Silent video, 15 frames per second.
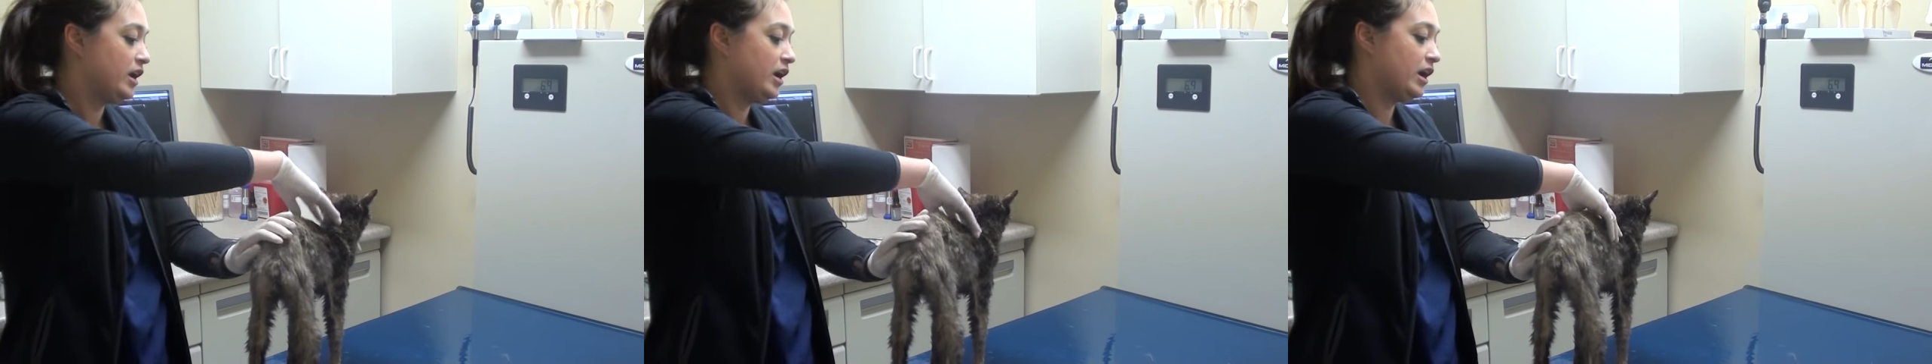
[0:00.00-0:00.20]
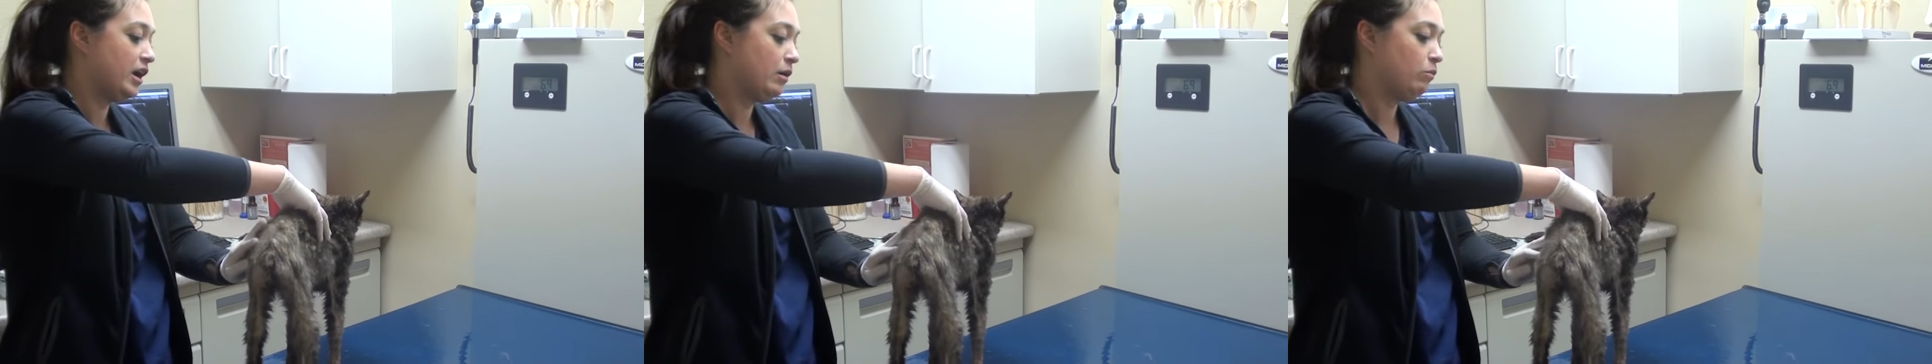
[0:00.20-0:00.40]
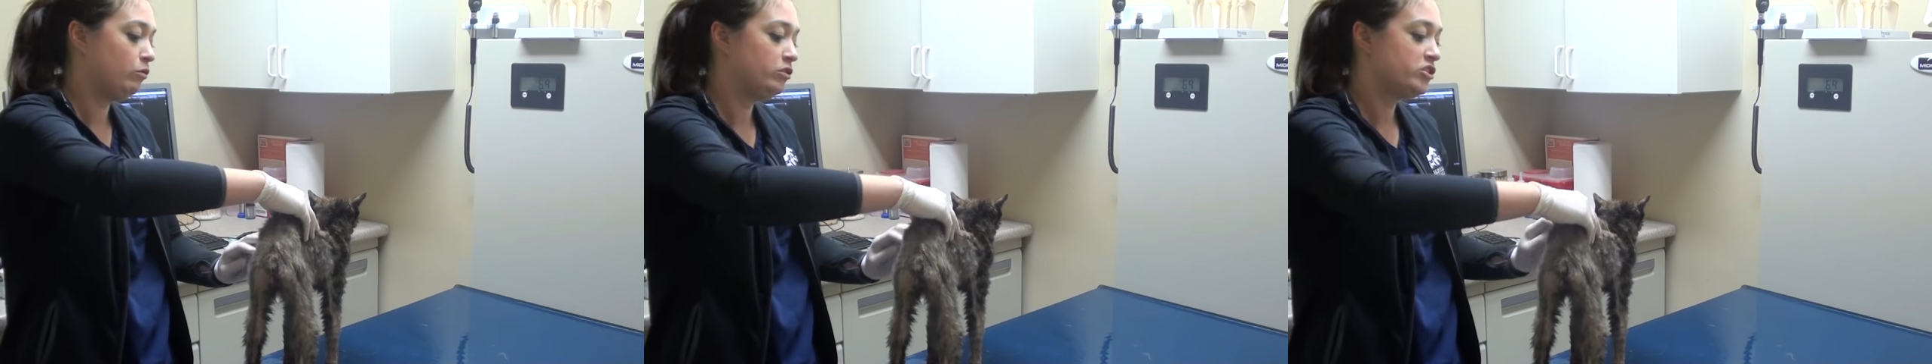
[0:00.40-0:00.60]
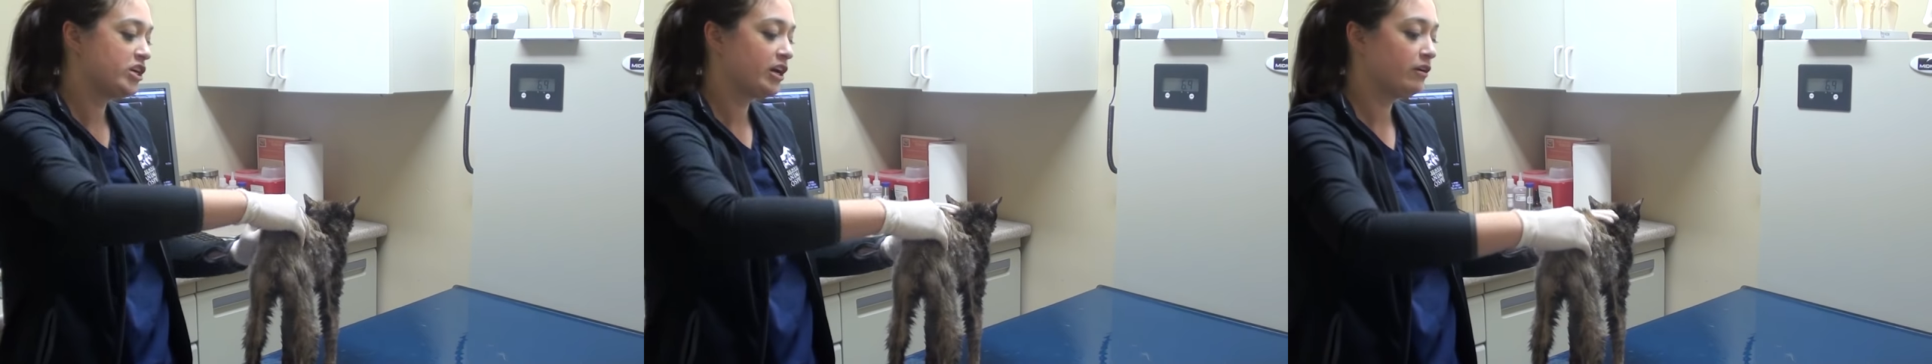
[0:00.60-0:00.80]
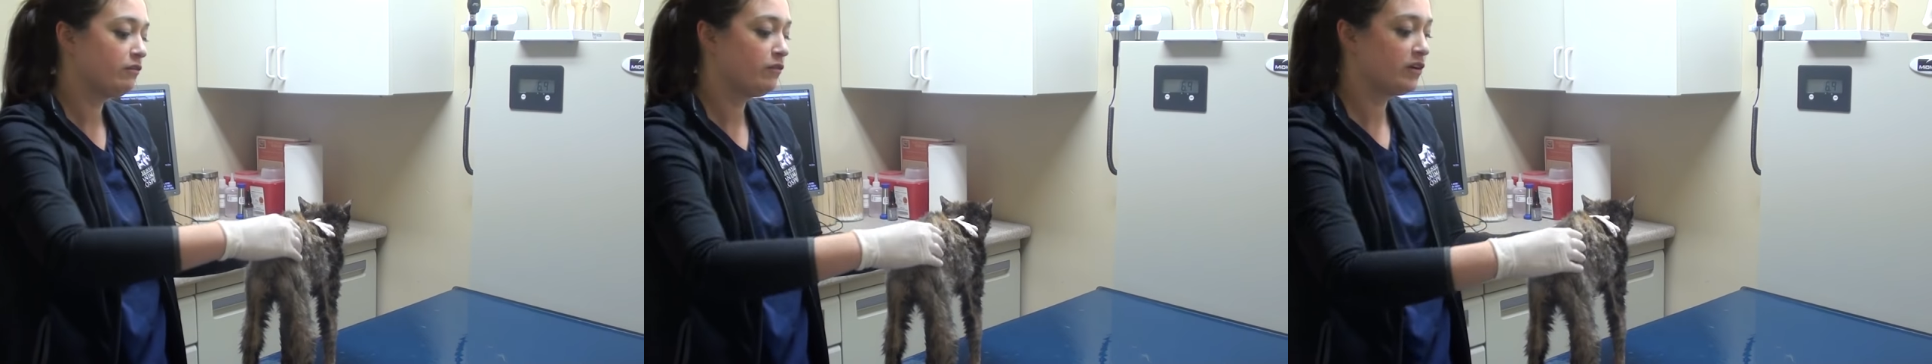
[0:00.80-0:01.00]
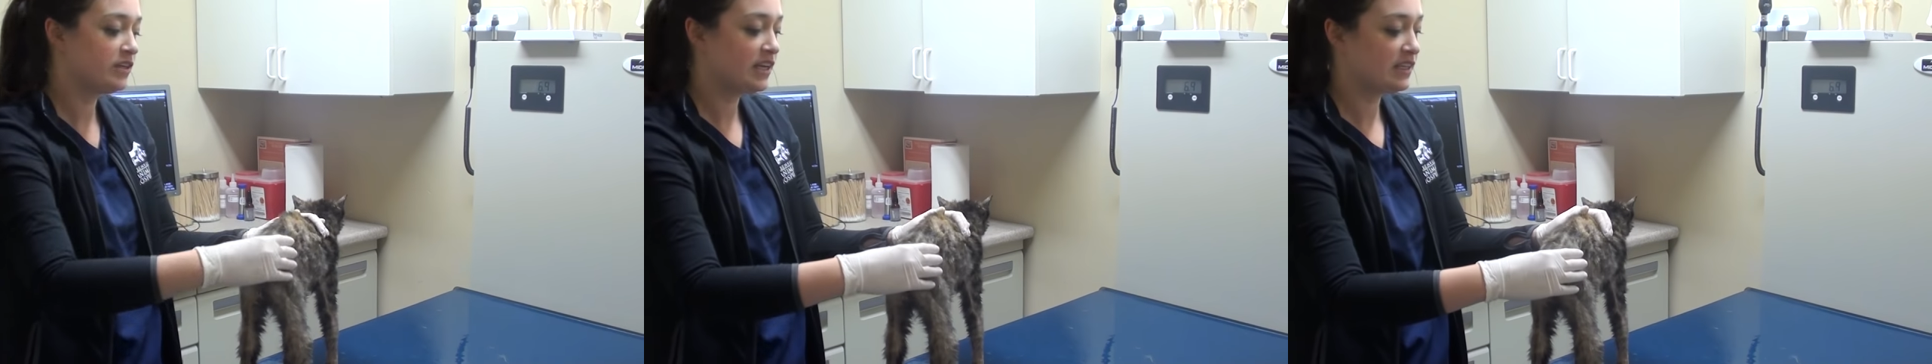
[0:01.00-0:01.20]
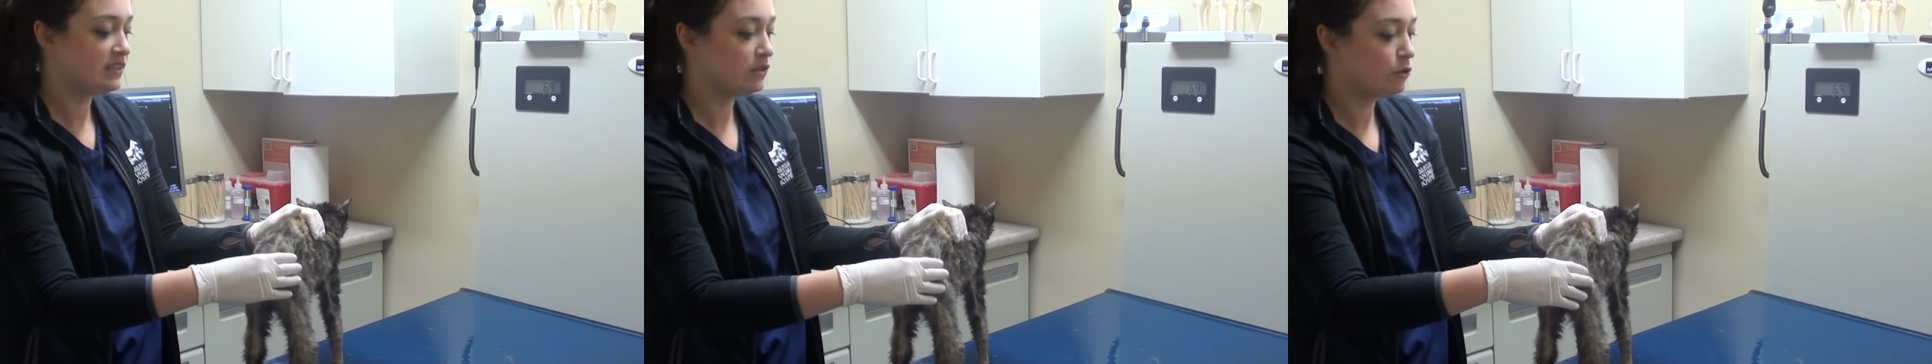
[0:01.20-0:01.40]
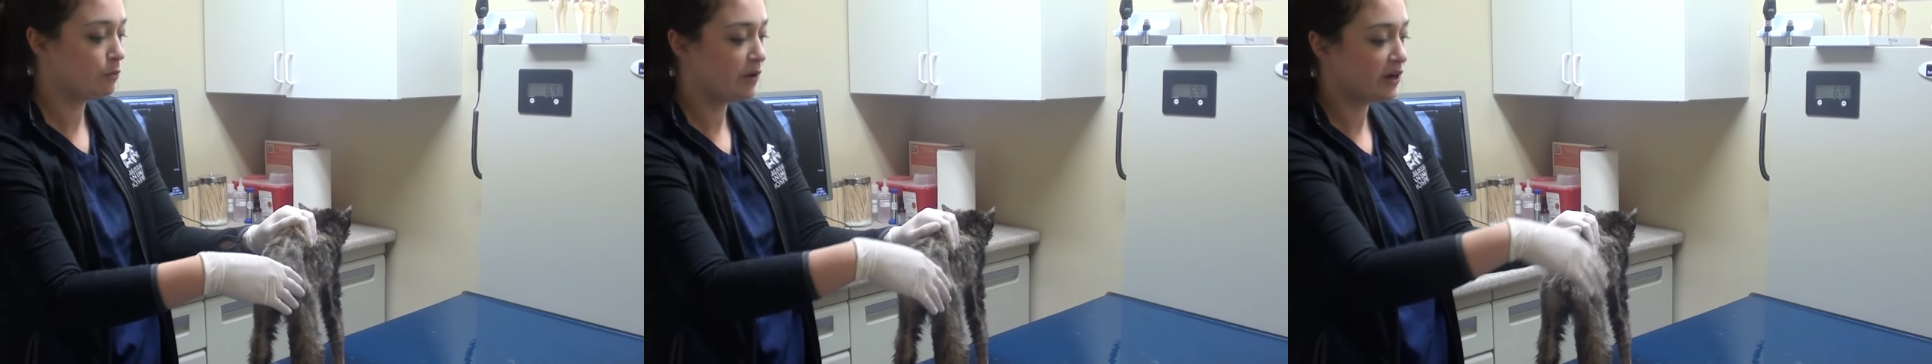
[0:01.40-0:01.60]
We'll check her for
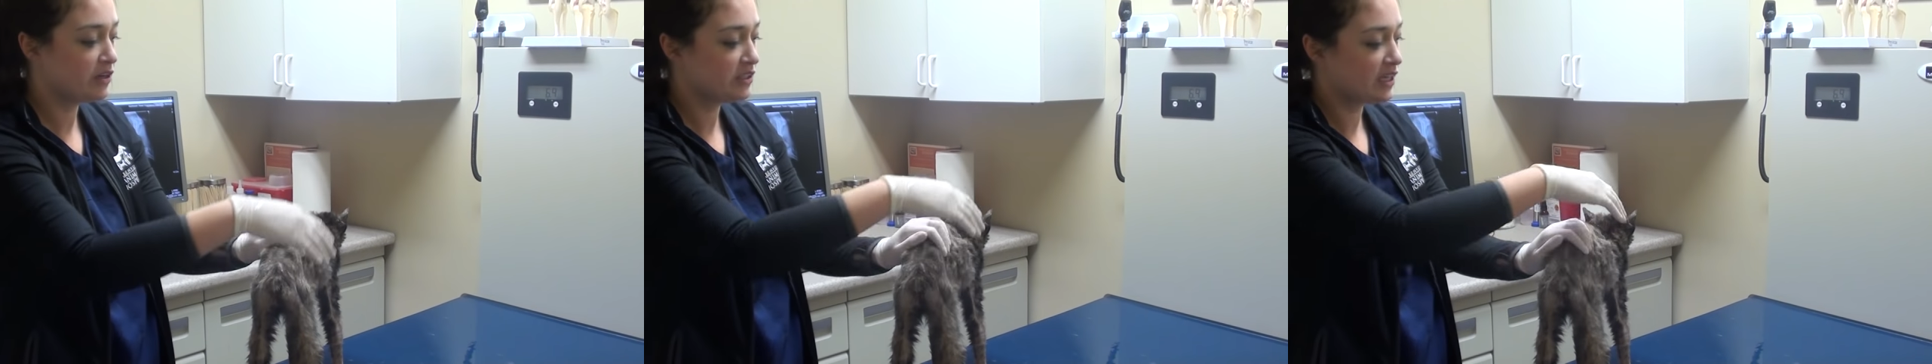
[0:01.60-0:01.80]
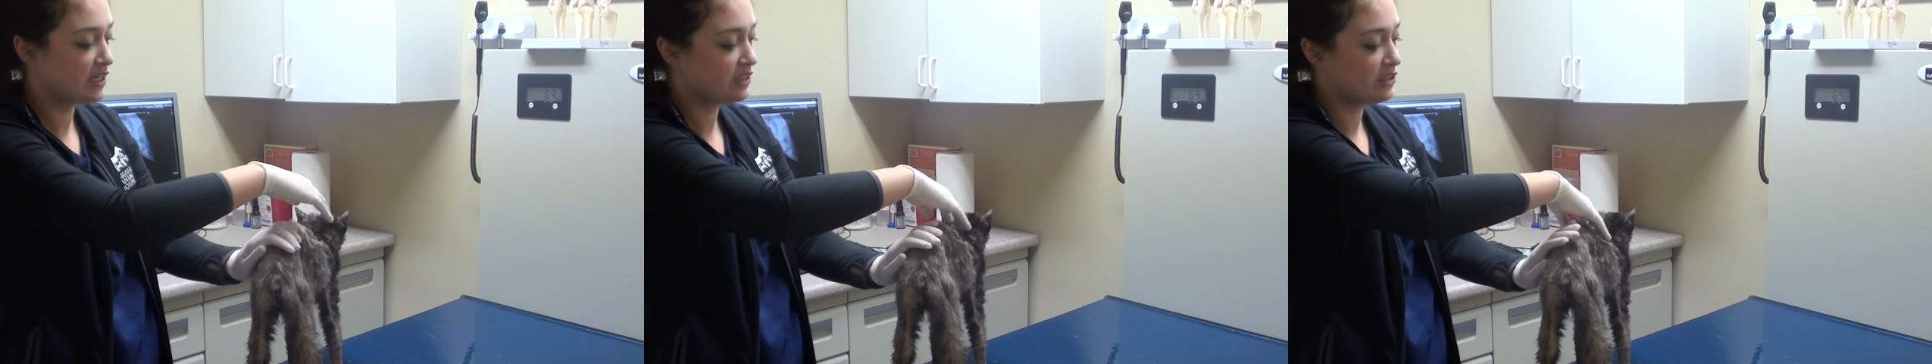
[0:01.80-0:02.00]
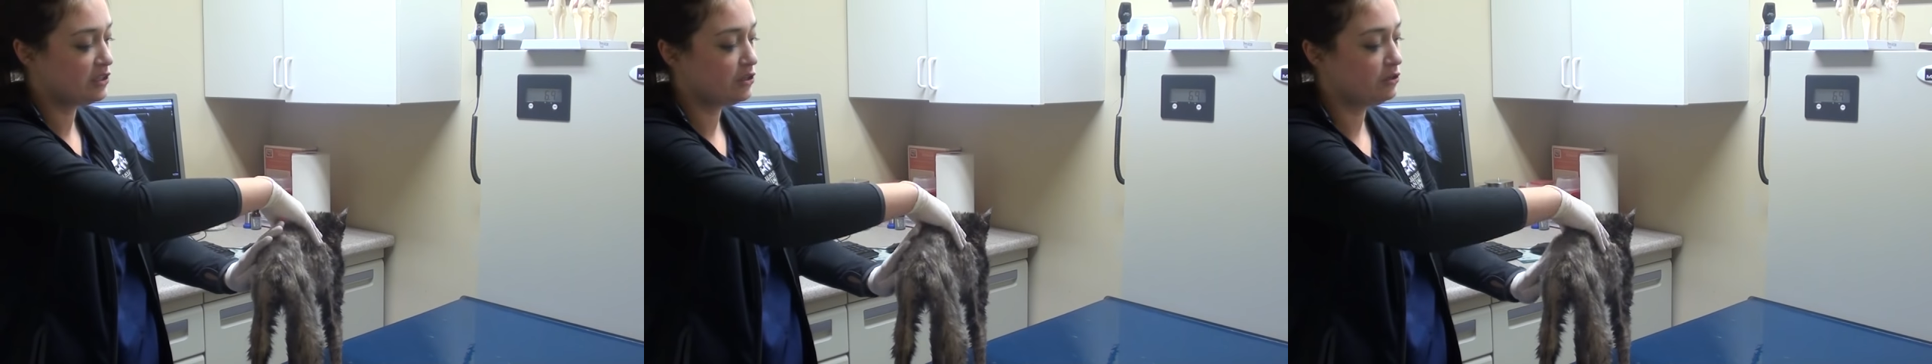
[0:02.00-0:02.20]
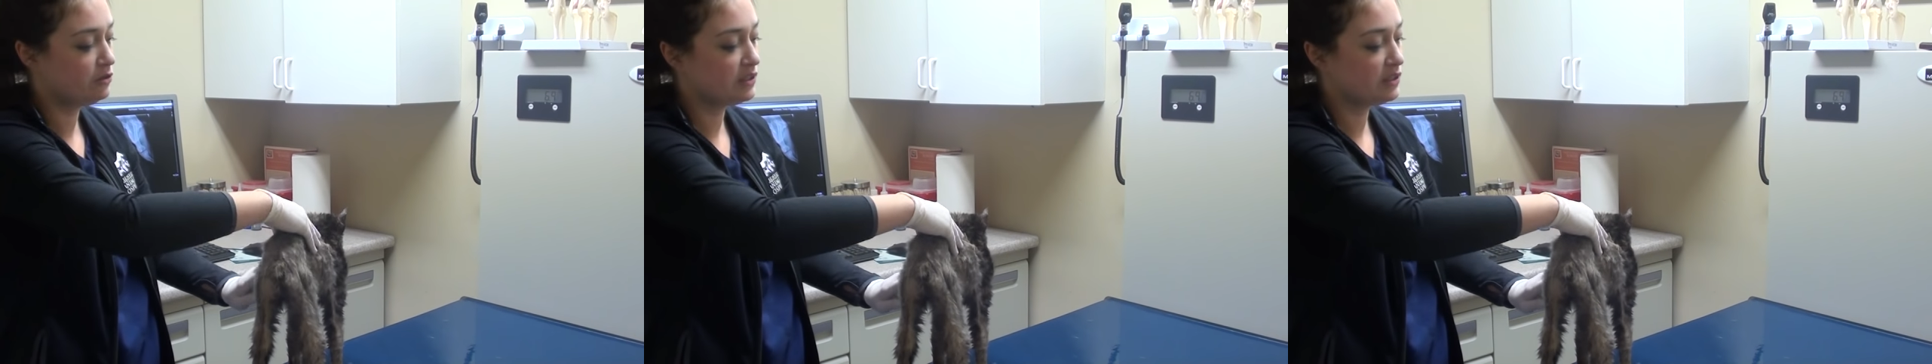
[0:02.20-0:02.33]
intestinal parasites too,